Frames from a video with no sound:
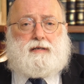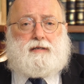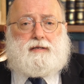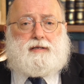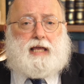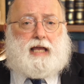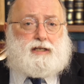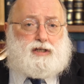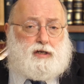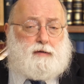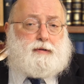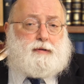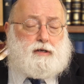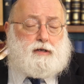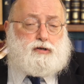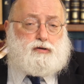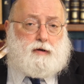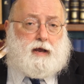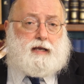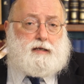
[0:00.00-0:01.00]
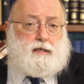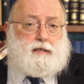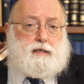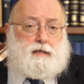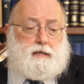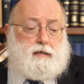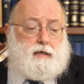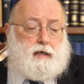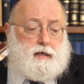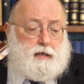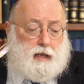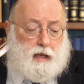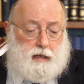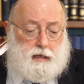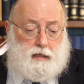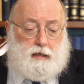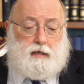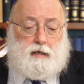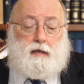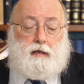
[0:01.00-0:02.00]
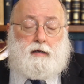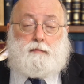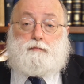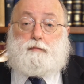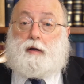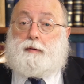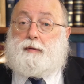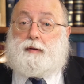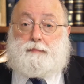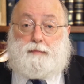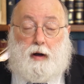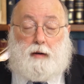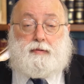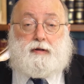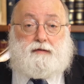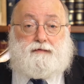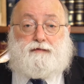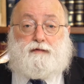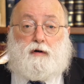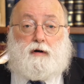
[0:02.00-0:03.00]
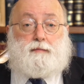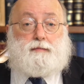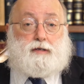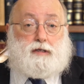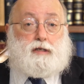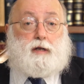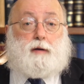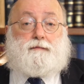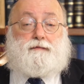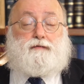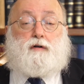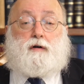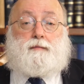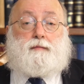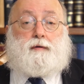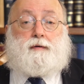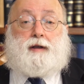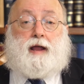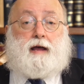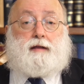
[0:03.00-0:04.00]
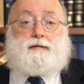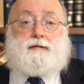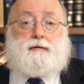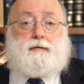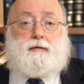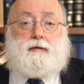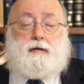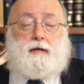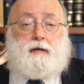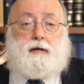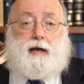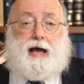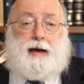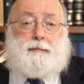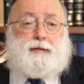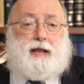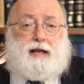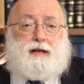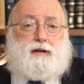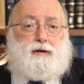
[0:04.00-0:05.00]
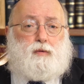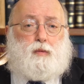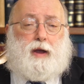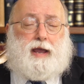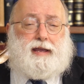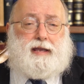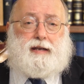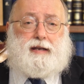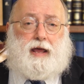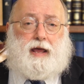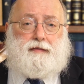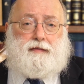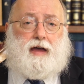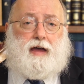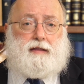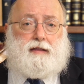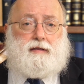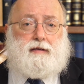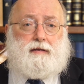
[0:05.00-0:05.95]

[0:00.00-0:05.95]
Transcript: That should be addressed in maybe a public forum in some form or not. I'm not going to weigh in on that.